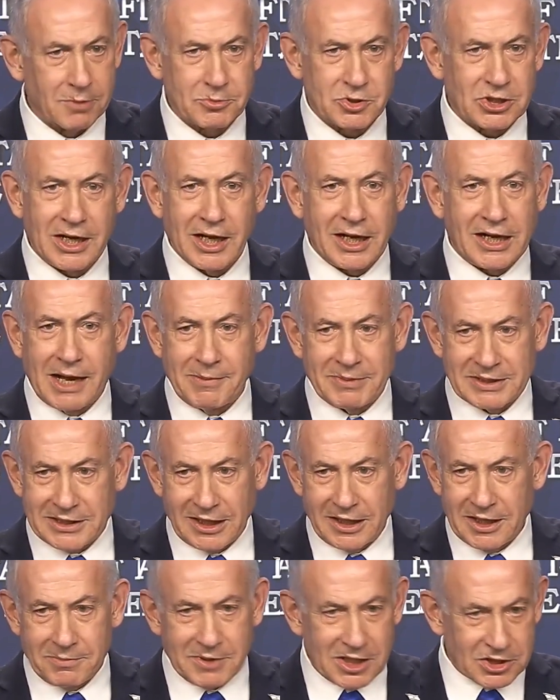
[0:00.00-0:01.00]
do not have
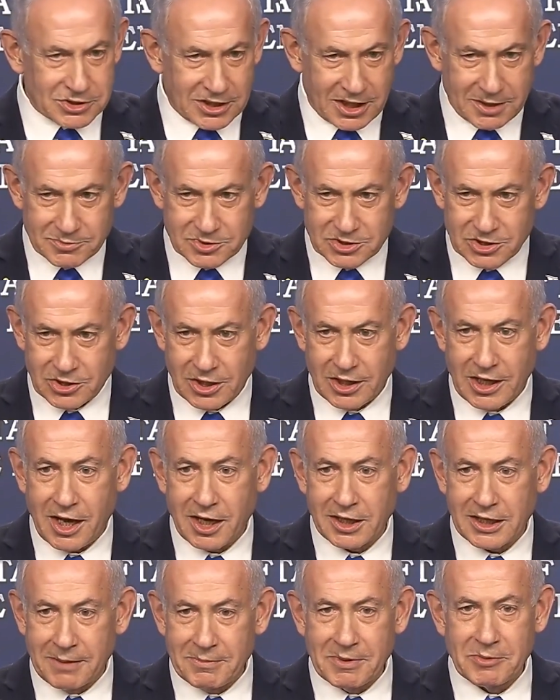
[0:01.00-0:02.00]
the
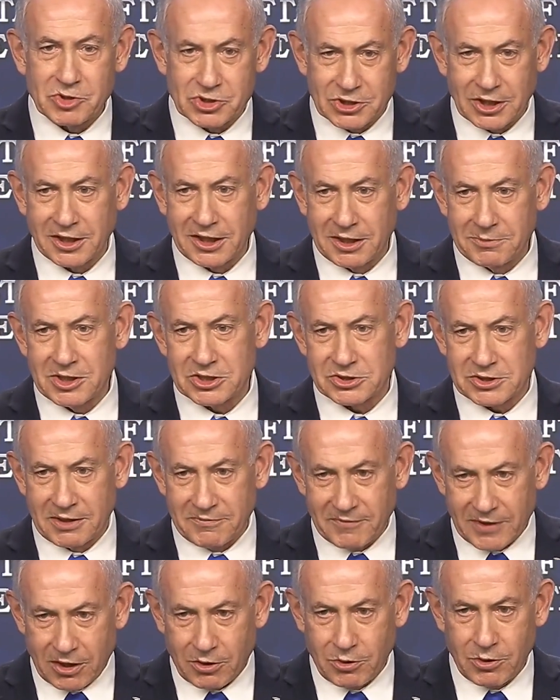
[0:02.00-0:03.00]
firepower and the technology
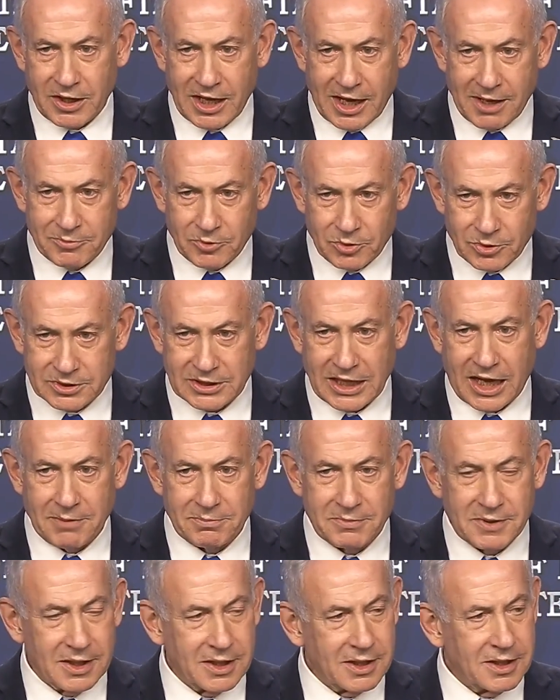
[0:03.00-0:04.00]
and other things
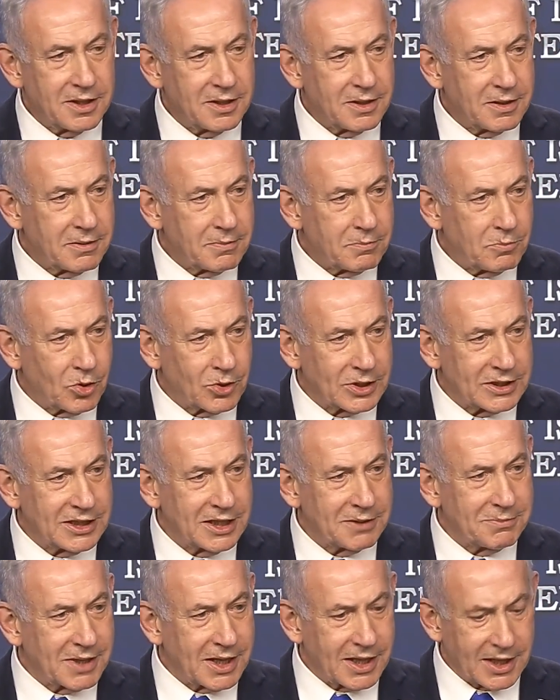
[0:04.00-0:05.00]
if it is not
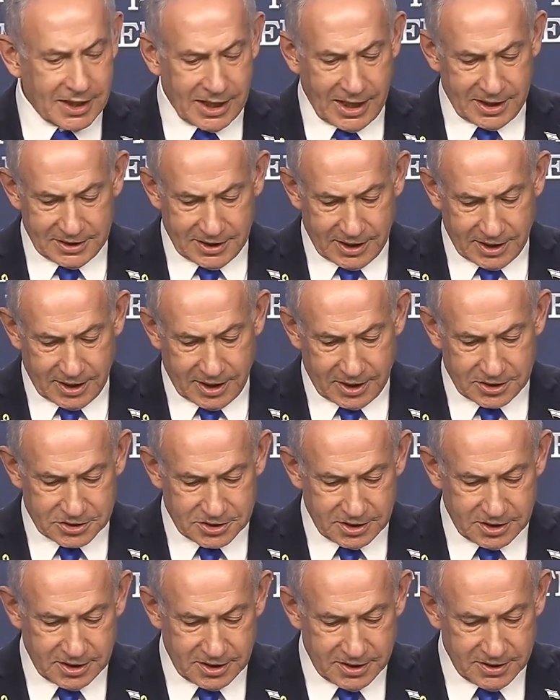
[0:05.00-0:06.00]
backed by USA.
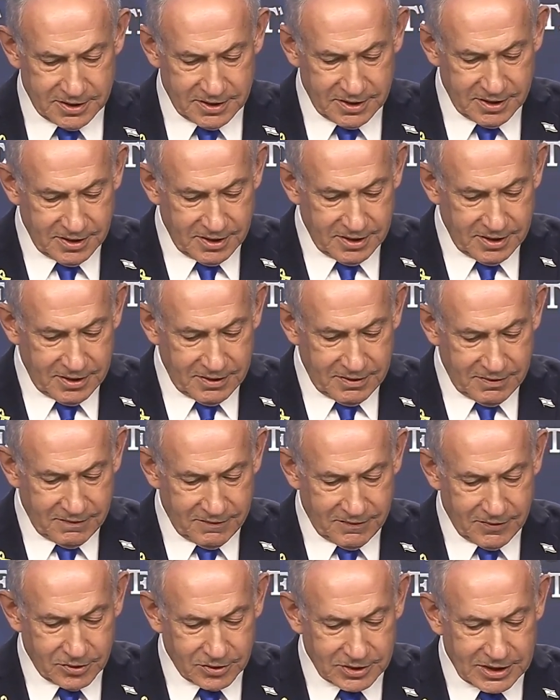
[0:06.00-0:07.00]
Without USA
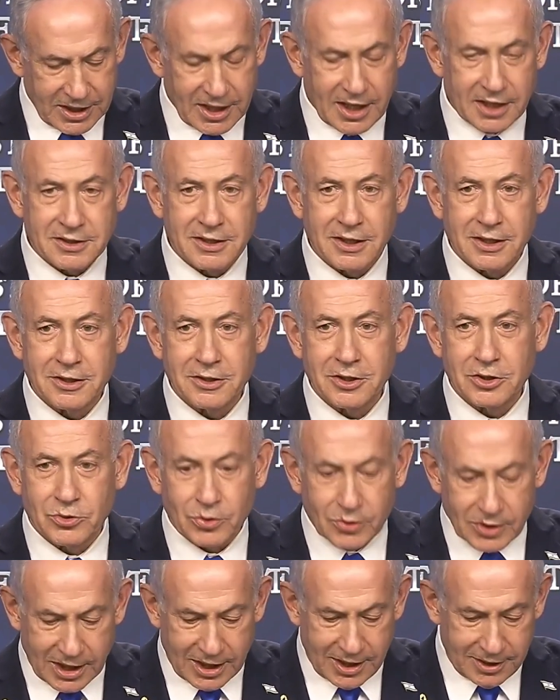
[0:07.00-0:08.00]
backing, Israel
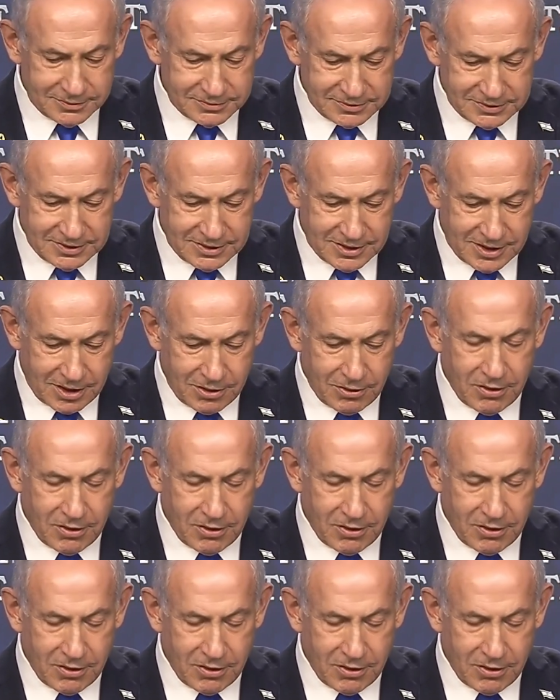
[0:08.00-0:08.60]
cannot go rogue.